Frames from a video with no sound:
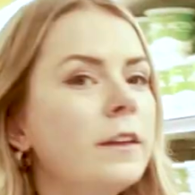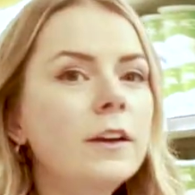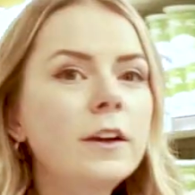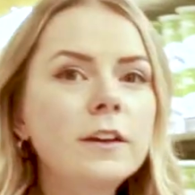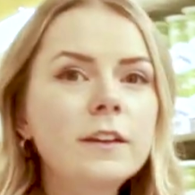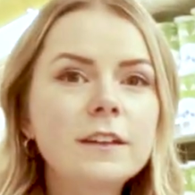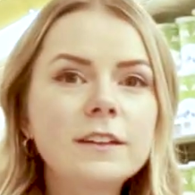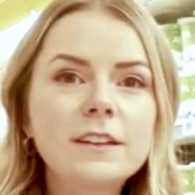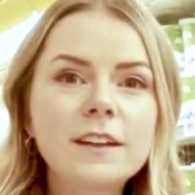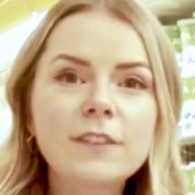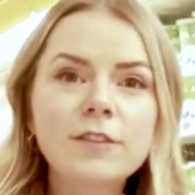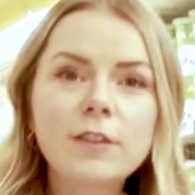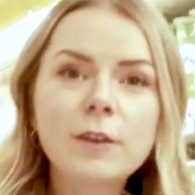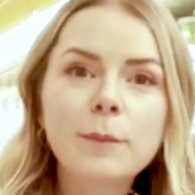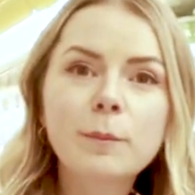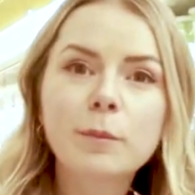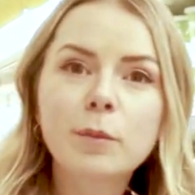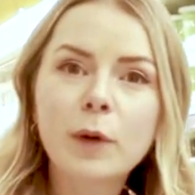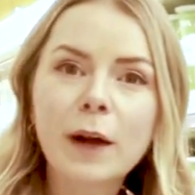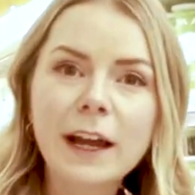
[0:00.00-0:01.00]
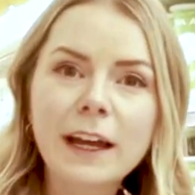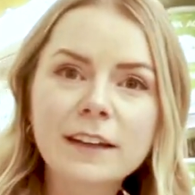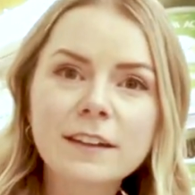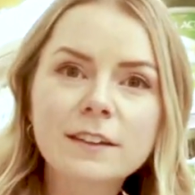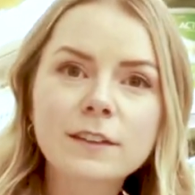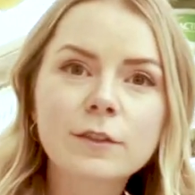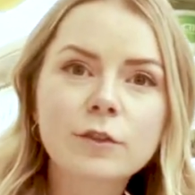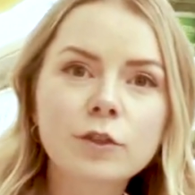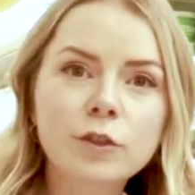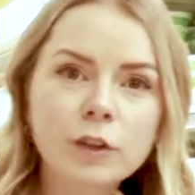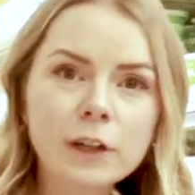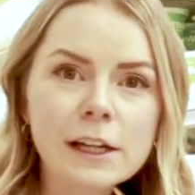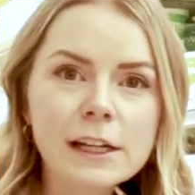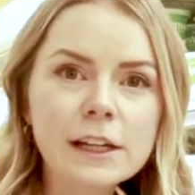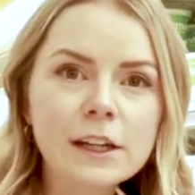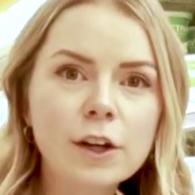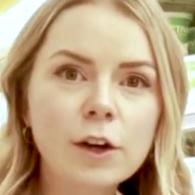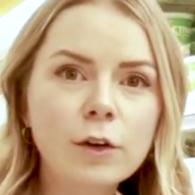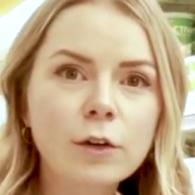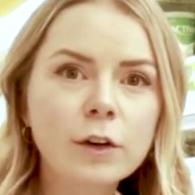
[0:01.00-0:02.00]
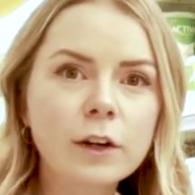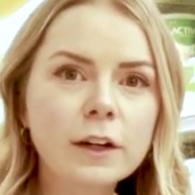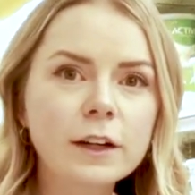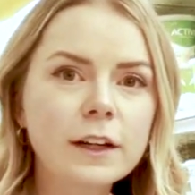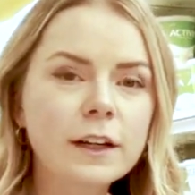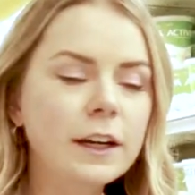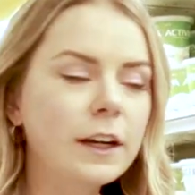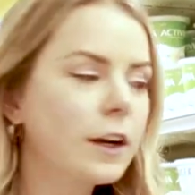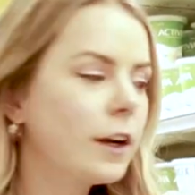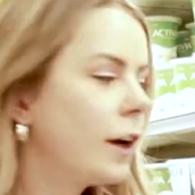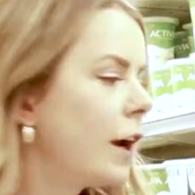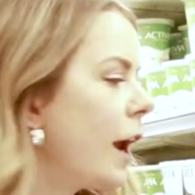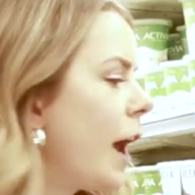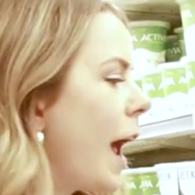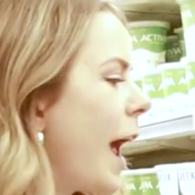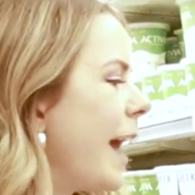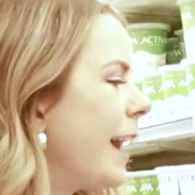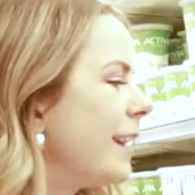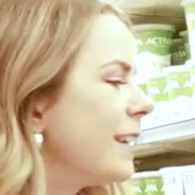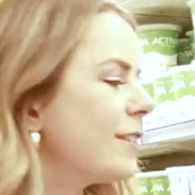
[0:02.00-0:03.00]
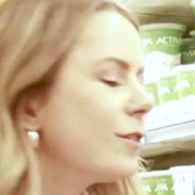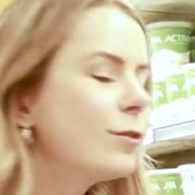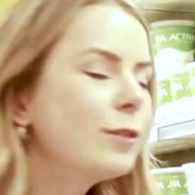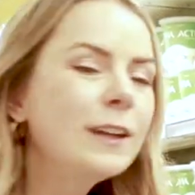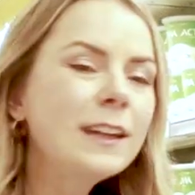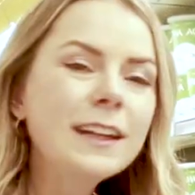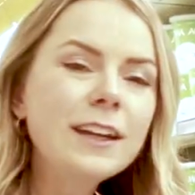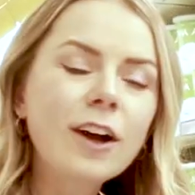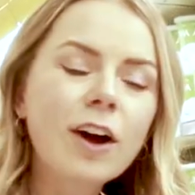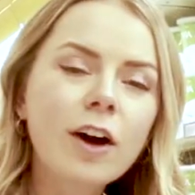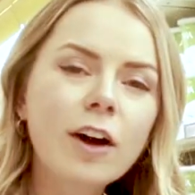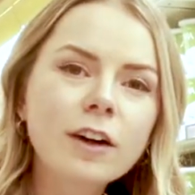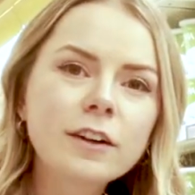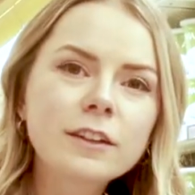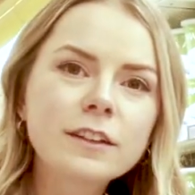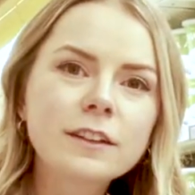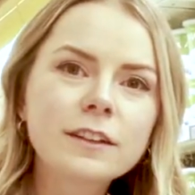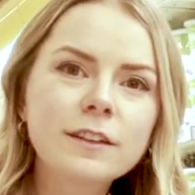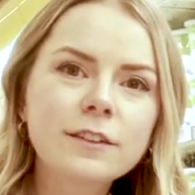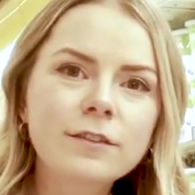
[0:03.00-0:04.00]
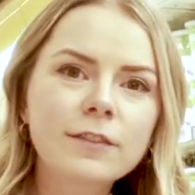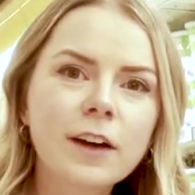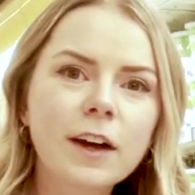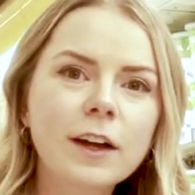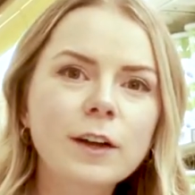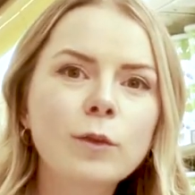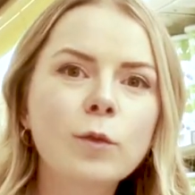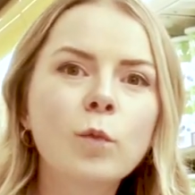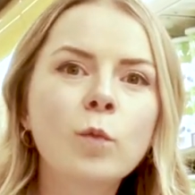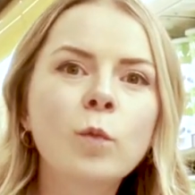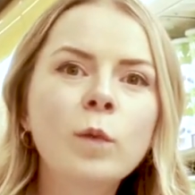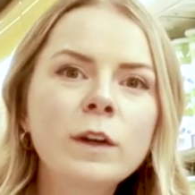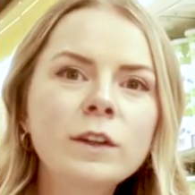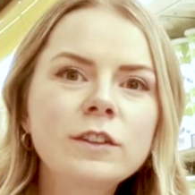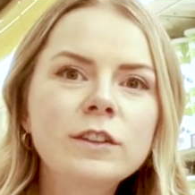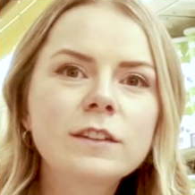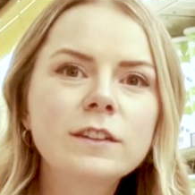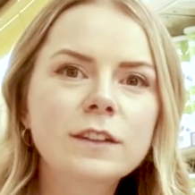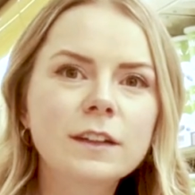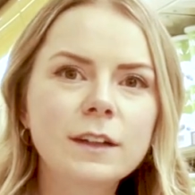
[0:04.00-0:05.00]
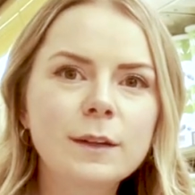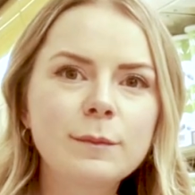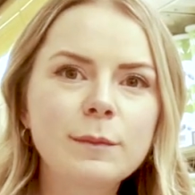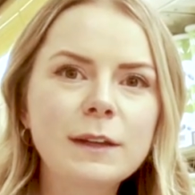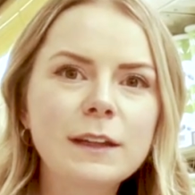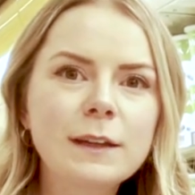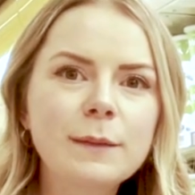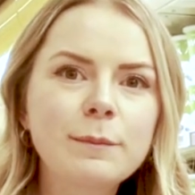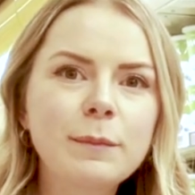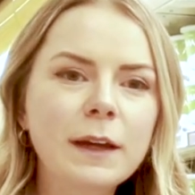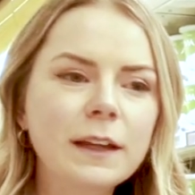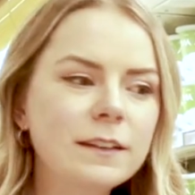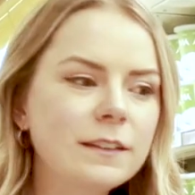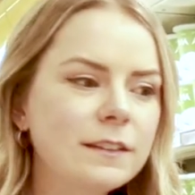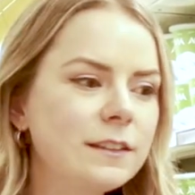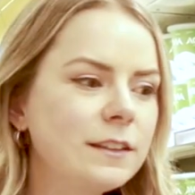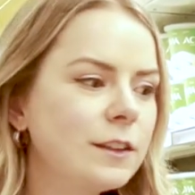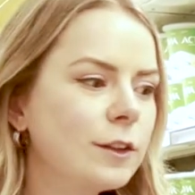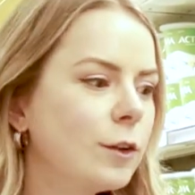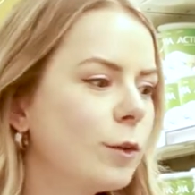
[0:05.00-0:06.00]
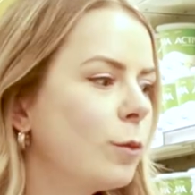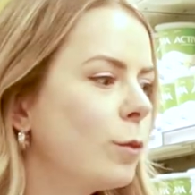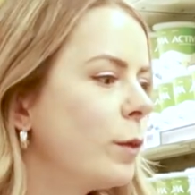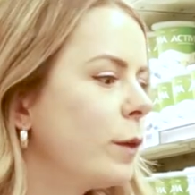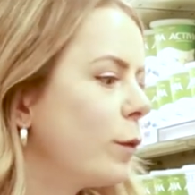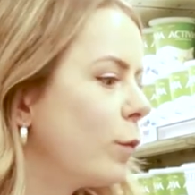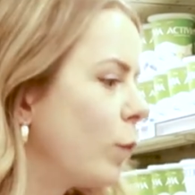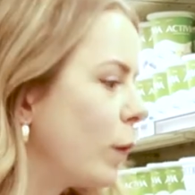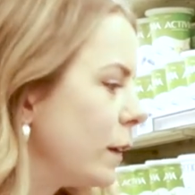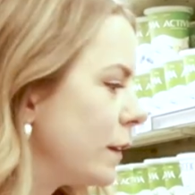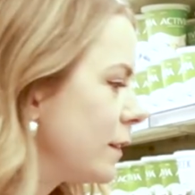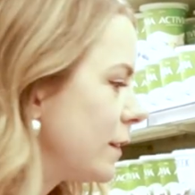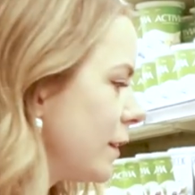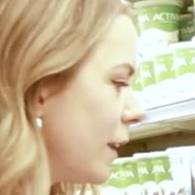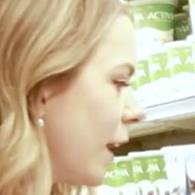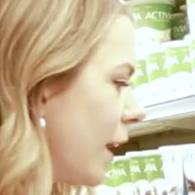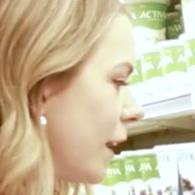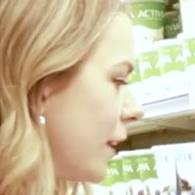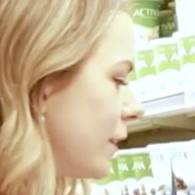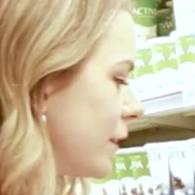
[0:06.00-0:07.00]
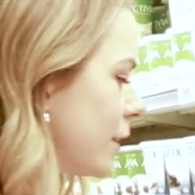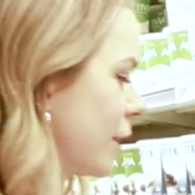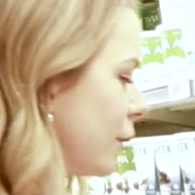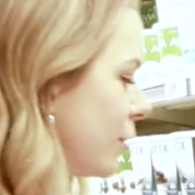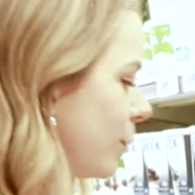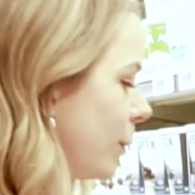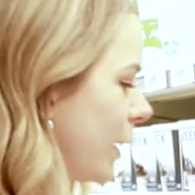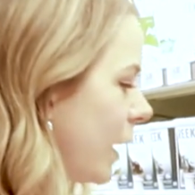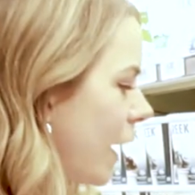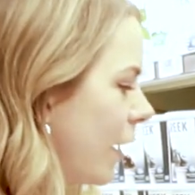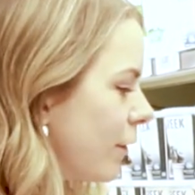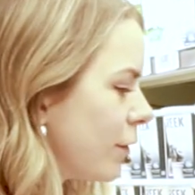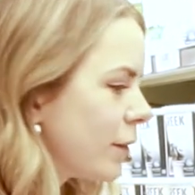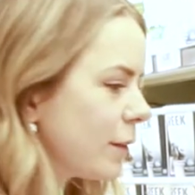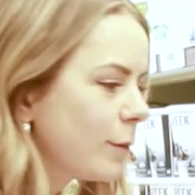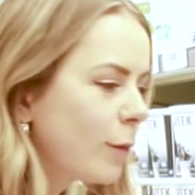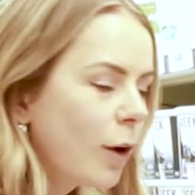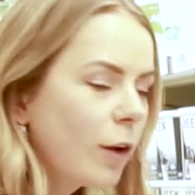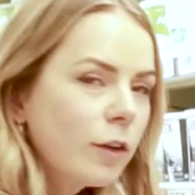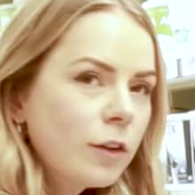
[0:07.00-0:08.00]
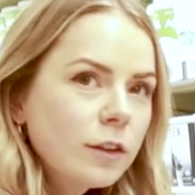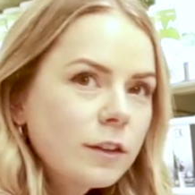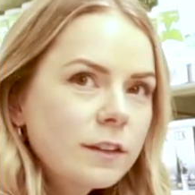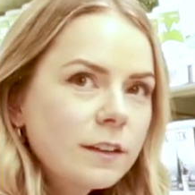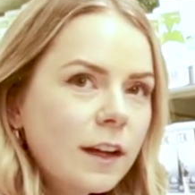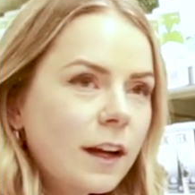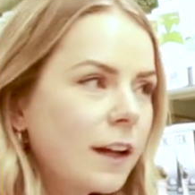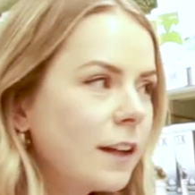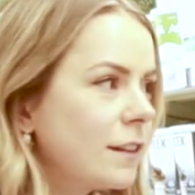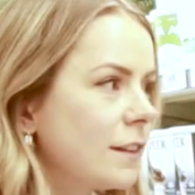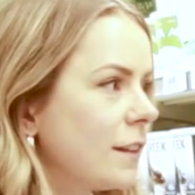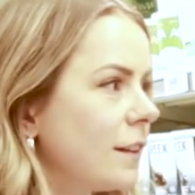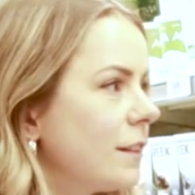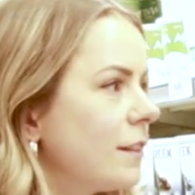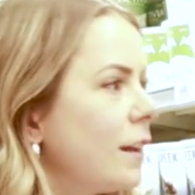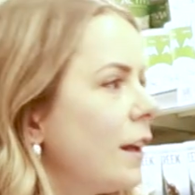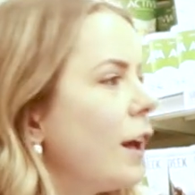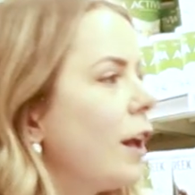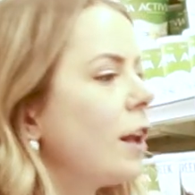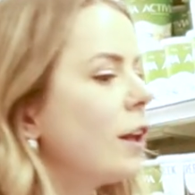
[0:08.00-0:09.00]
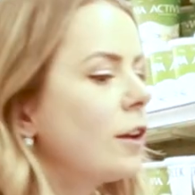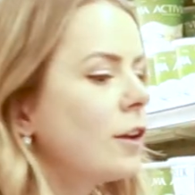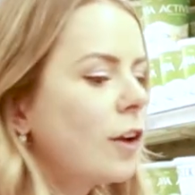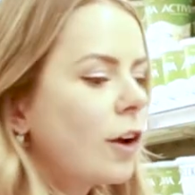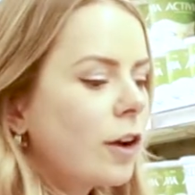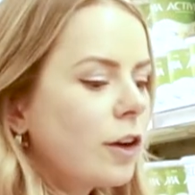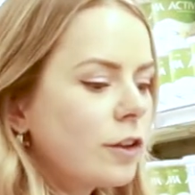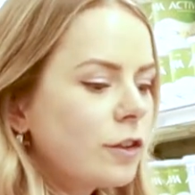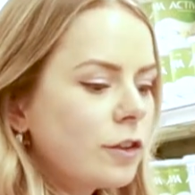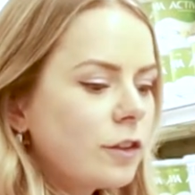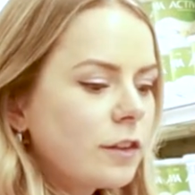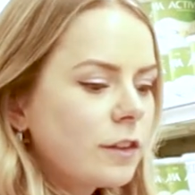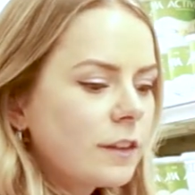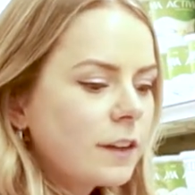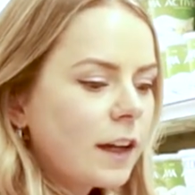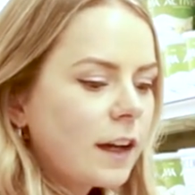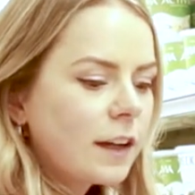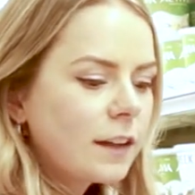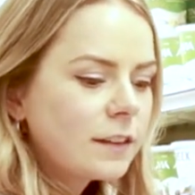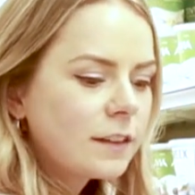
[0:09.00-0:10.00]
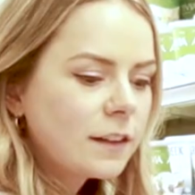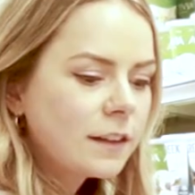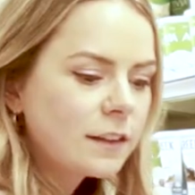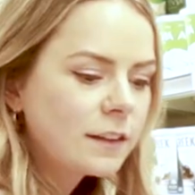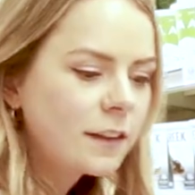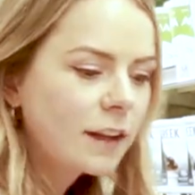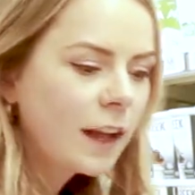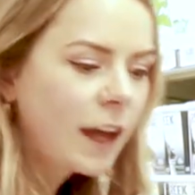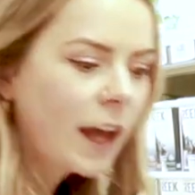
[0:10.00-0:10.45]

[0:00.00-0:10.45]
there are the different brands of Greek yogurt here, and it's really hard to define which is going to be the best deal with what size, because we have smaller sizes, larger sizes,